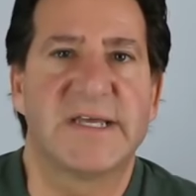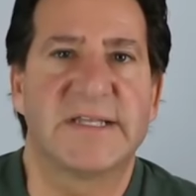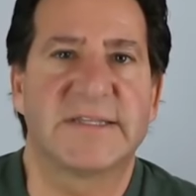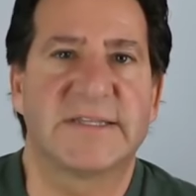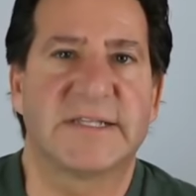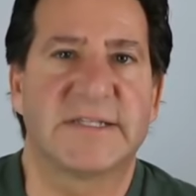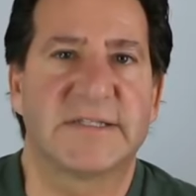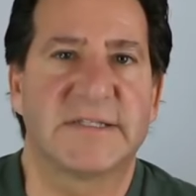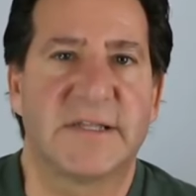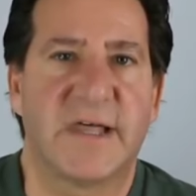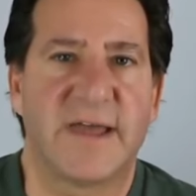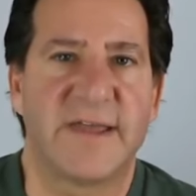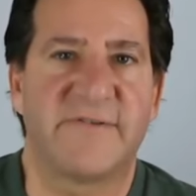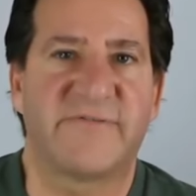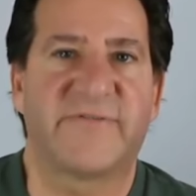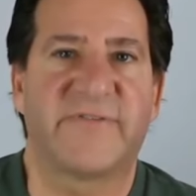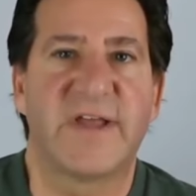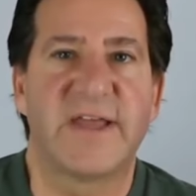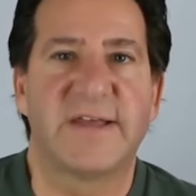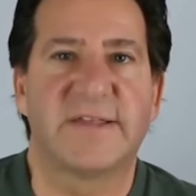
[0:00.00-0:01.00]
the
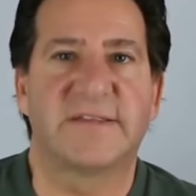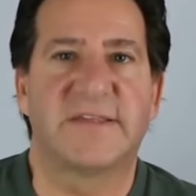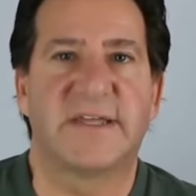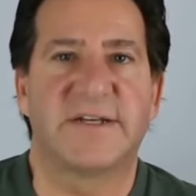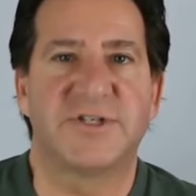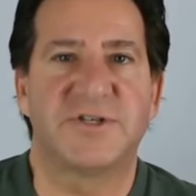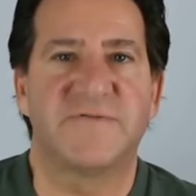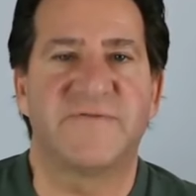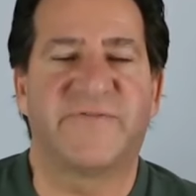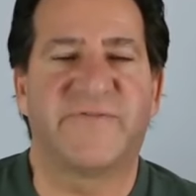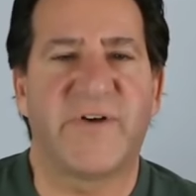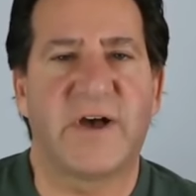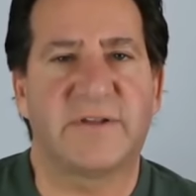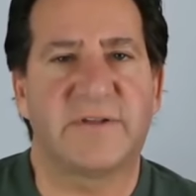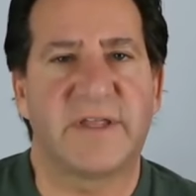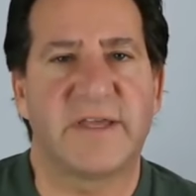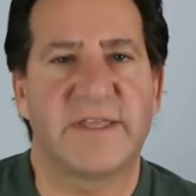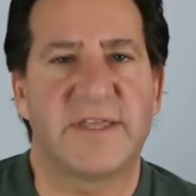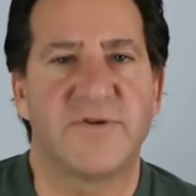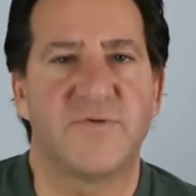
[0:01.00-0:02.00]
life that you felt
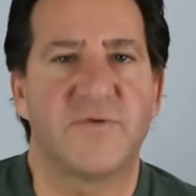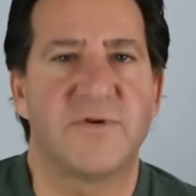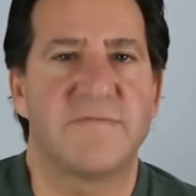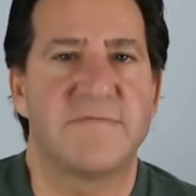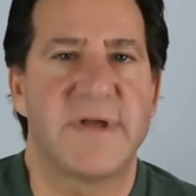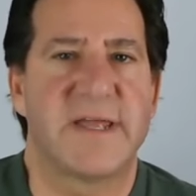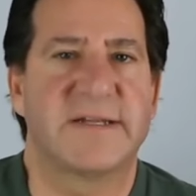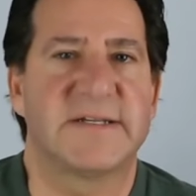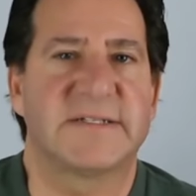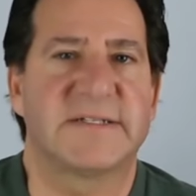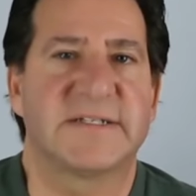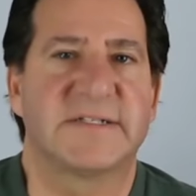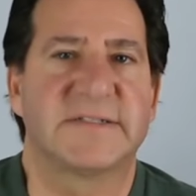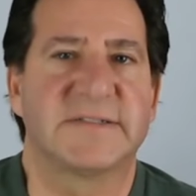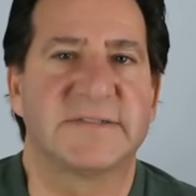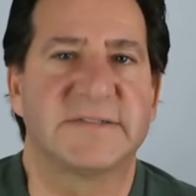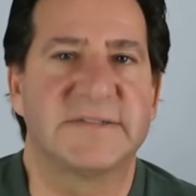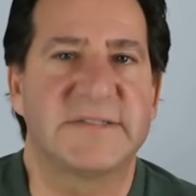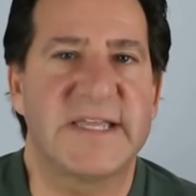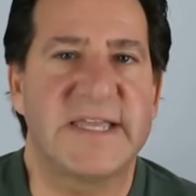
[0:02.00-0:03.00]
like you were meant to
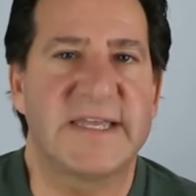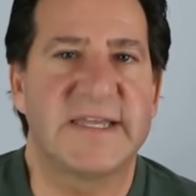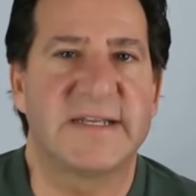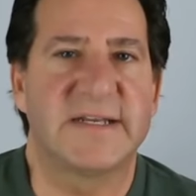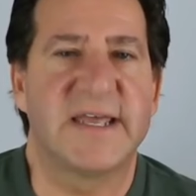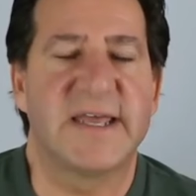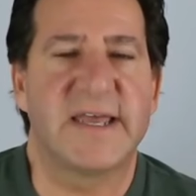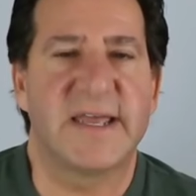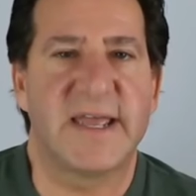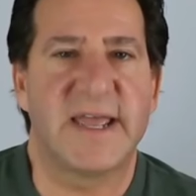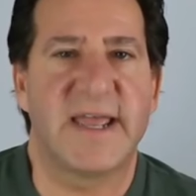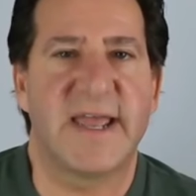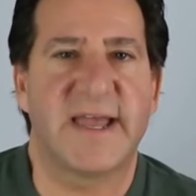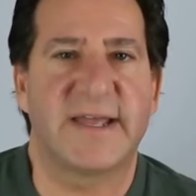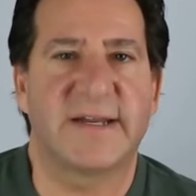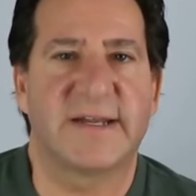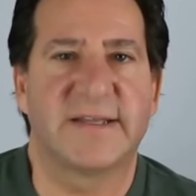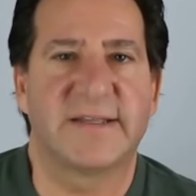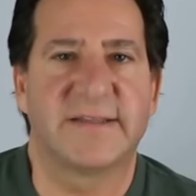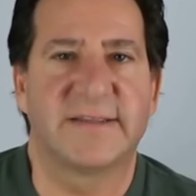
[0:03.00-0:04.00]
lead
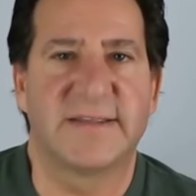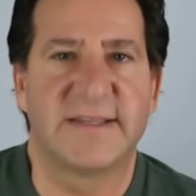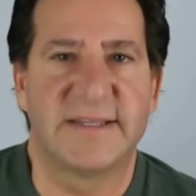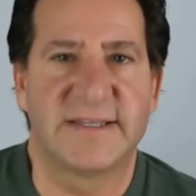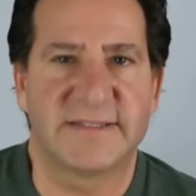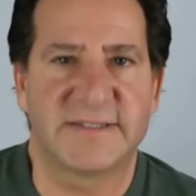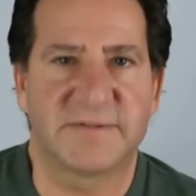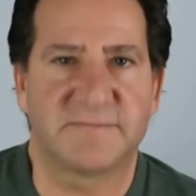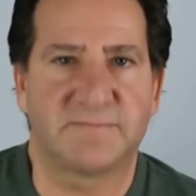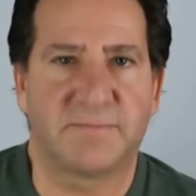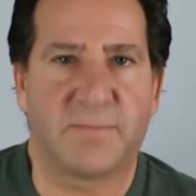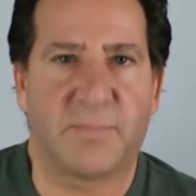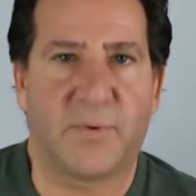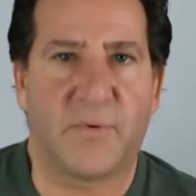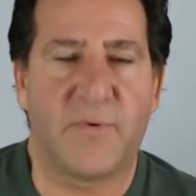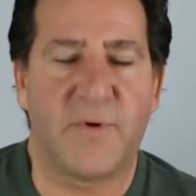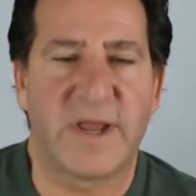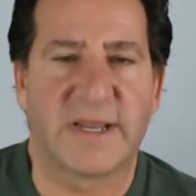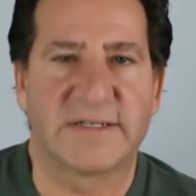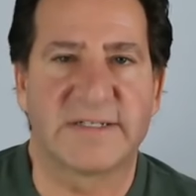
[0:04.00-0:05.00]
at this
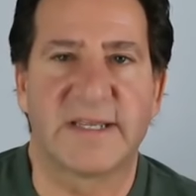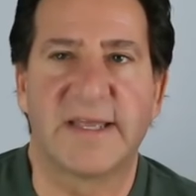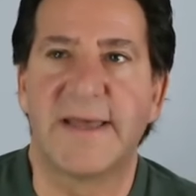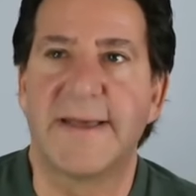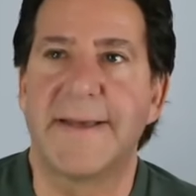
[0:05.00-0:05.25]
point.